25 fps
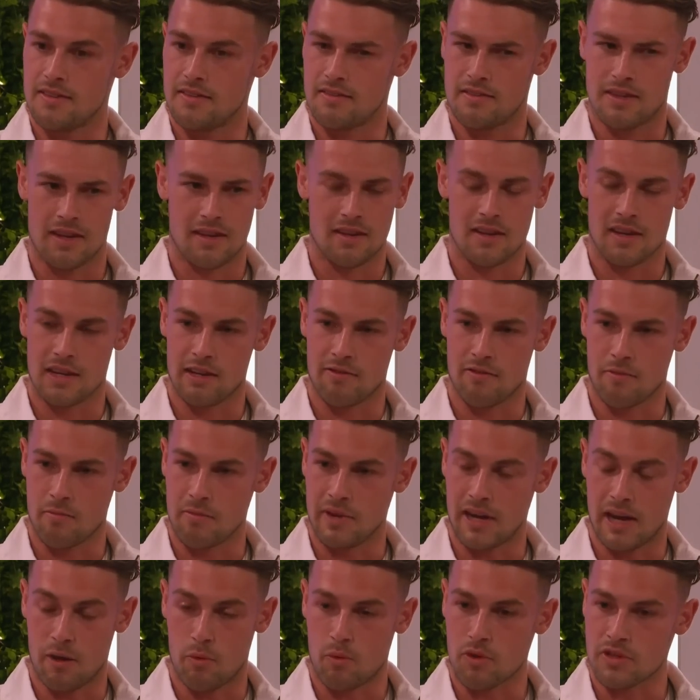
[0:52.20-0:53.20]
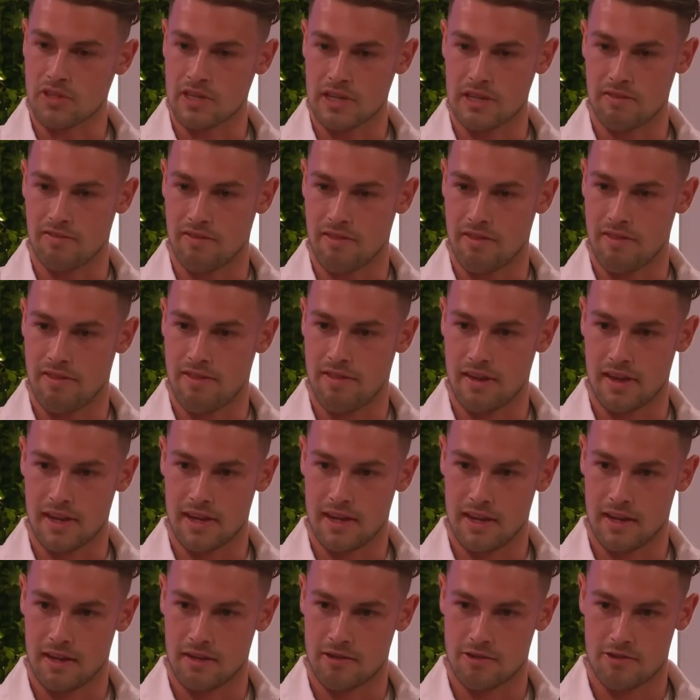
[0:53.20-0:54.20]
didn't even mean, I wasn't even
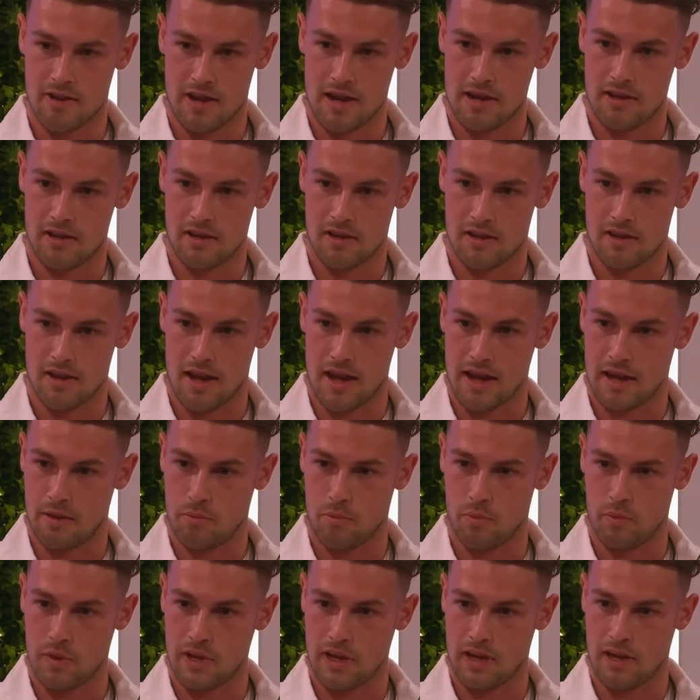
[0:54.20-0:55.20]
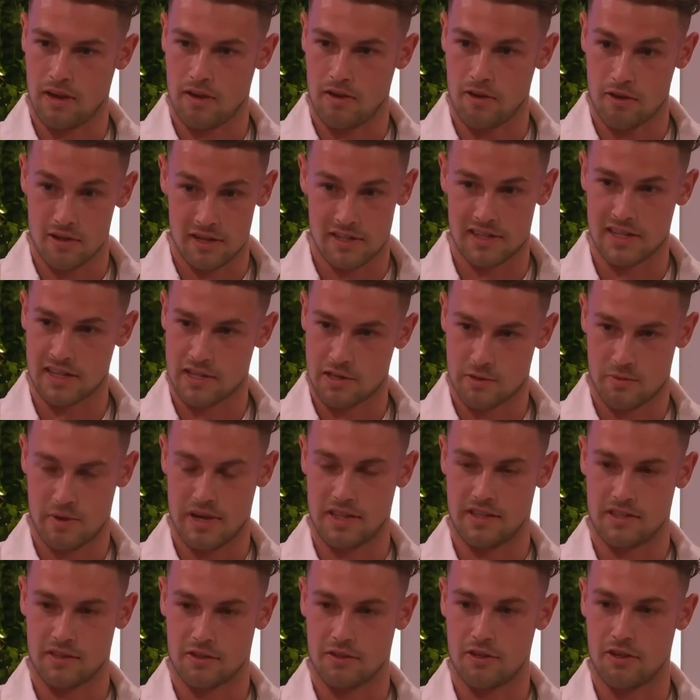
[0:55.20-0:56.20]
thinking straight. Like, honestly, I
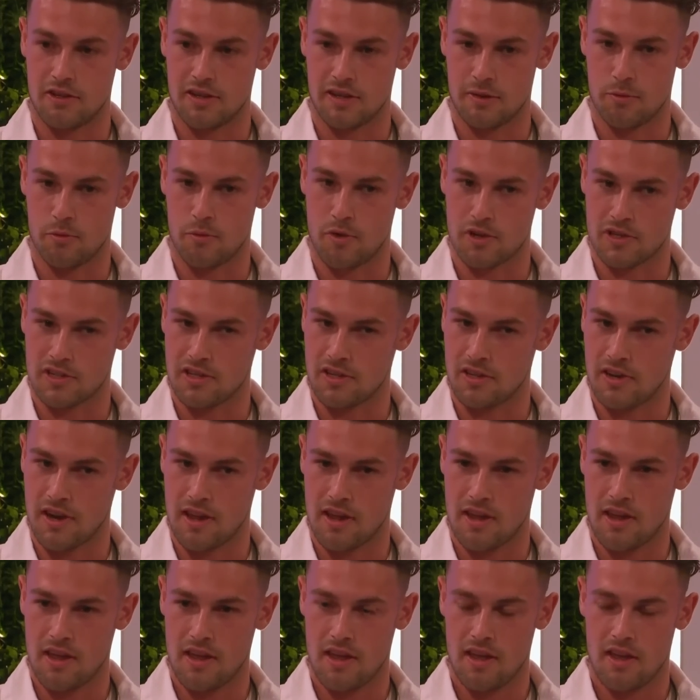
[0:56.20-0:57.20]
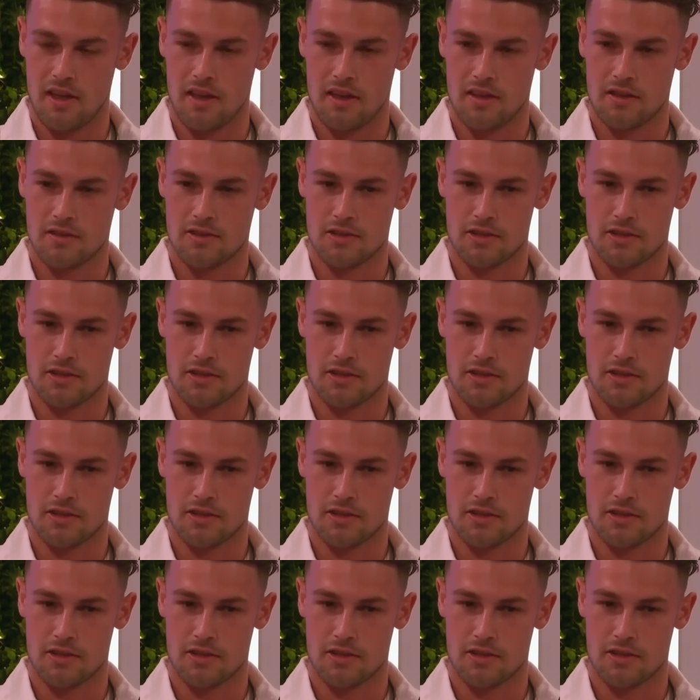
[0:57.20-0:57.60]
swear to God, it wasn't to